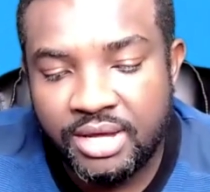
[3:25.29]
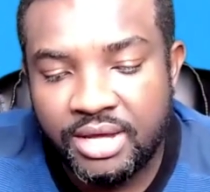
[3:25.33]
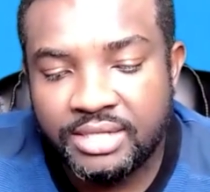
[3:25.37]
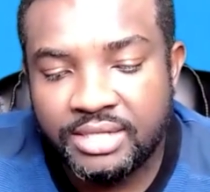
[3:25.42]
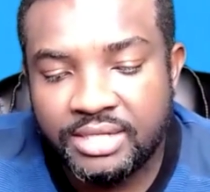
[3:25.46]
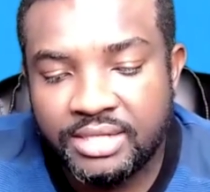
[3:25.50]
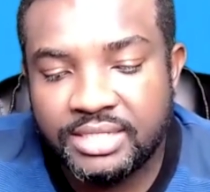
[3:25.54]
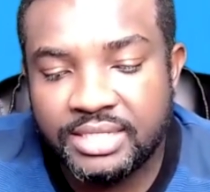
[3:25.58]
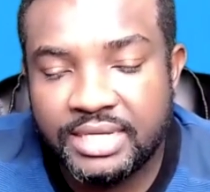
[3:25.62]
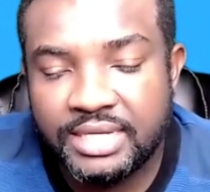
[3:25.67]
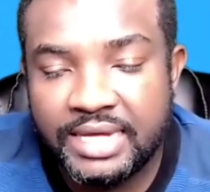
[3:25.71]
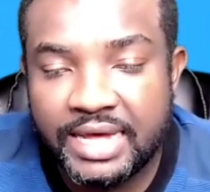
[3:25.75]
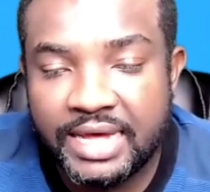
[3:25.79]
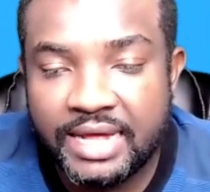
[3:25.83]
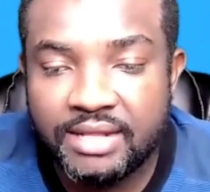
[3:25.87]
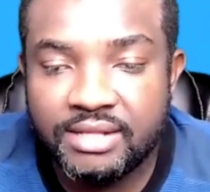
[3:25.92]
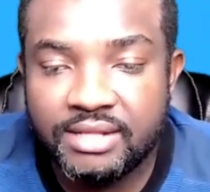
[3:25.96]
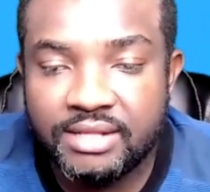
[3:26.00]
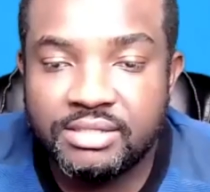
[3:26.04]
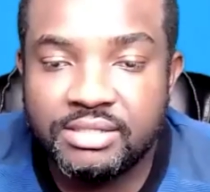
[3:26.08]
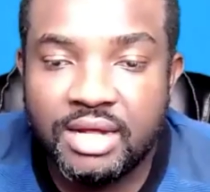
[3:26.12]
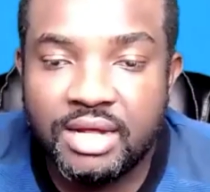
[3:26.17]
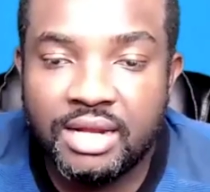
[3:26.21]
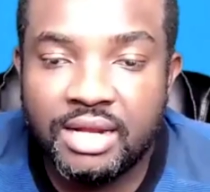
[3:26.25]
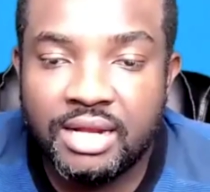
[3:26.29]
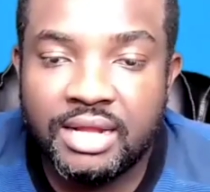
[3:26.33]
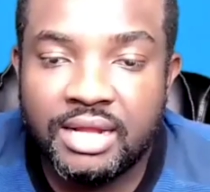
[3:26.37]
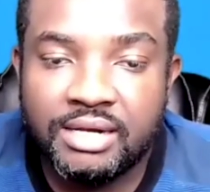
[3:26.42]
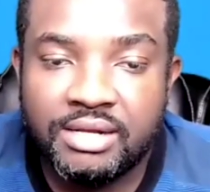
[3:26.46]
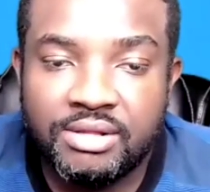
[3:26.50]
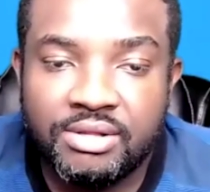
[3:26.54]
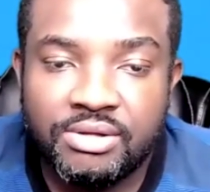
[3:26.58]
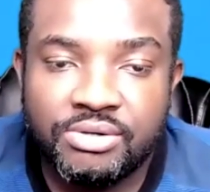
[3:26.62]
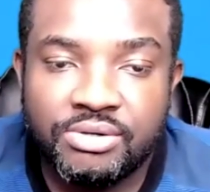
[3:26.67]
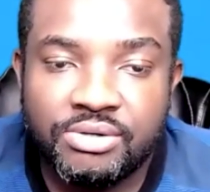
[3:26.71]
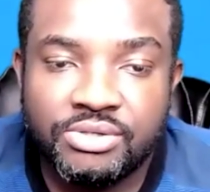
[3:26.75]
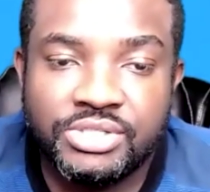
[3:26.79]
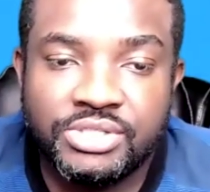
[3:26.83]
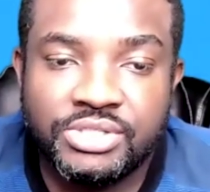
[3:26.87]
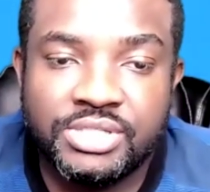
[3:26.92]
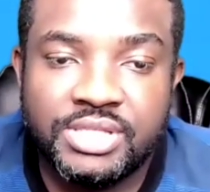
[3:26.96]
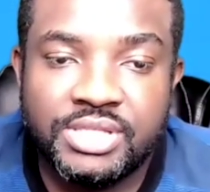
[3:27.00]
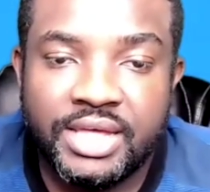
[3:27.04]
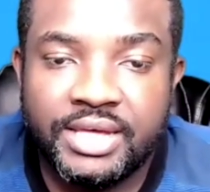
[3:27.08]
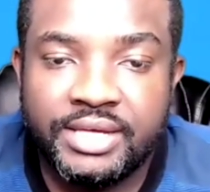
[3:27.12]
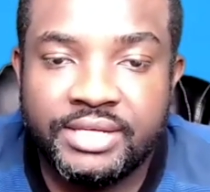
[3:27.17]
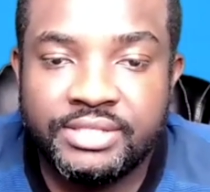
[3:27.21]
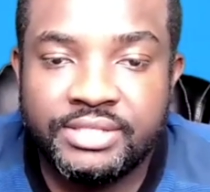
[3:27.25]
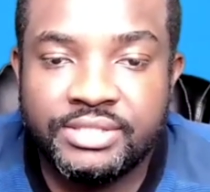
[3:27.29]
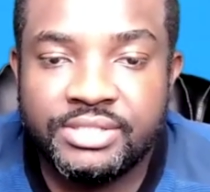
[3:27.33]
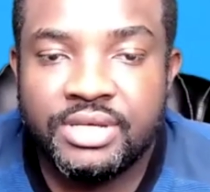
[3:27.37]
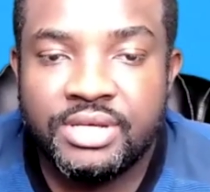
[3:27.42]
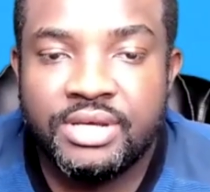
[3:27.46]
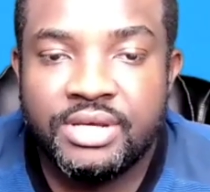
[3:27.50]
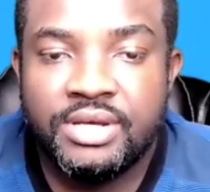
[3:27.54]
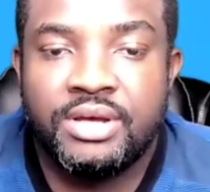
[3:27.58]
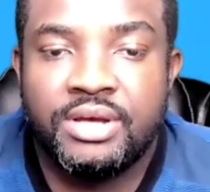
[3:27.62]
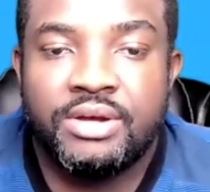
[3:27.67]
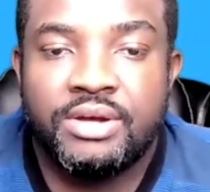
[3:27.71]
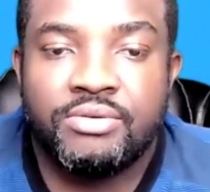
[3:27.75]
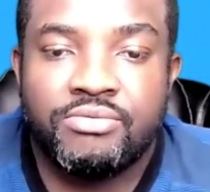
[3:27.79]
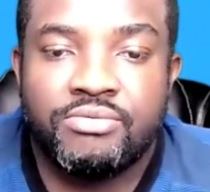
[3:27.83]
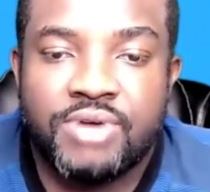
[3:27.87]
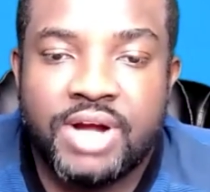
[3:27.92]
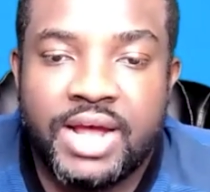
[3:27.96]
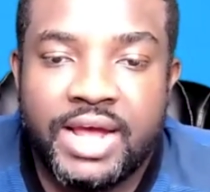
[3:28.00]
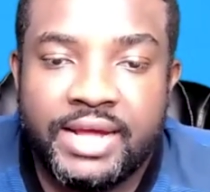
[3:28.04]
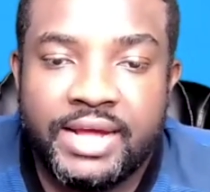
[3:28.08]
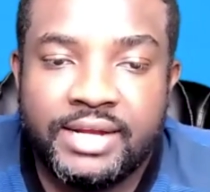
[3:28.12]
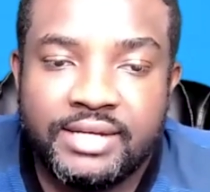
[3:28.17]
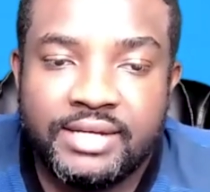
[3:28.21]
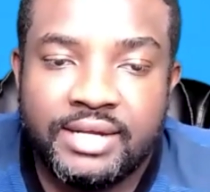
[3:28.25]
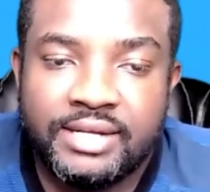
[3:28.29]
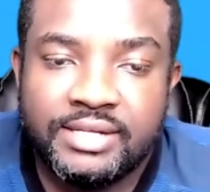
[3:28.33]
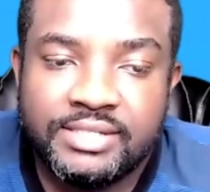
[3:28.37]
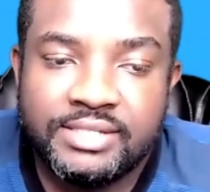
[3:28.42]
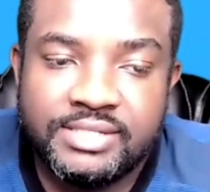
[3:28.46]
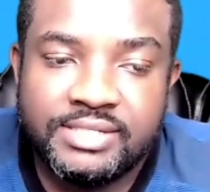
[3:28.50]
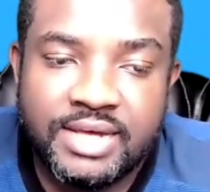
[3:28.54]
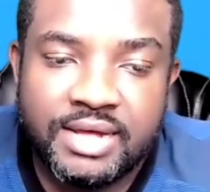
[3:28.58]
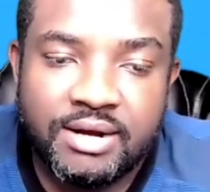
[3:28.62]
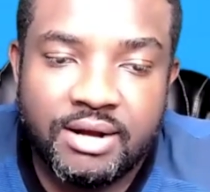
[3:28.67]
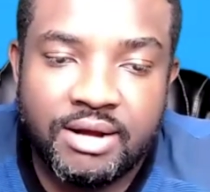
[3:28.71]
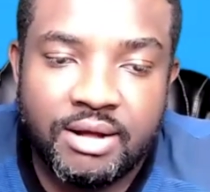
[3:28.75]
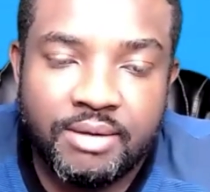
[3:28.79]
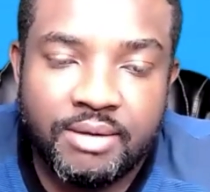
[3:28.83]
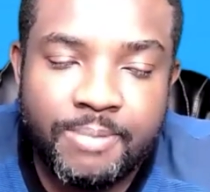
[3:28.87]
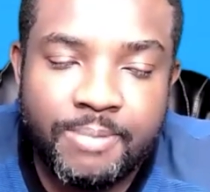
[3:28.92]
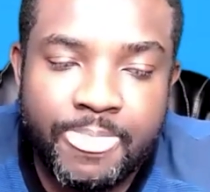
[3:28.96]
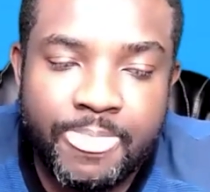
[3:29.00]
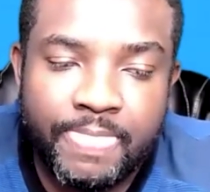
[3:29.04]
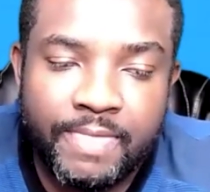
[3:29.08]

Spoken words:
to get a lot of those things right and set up.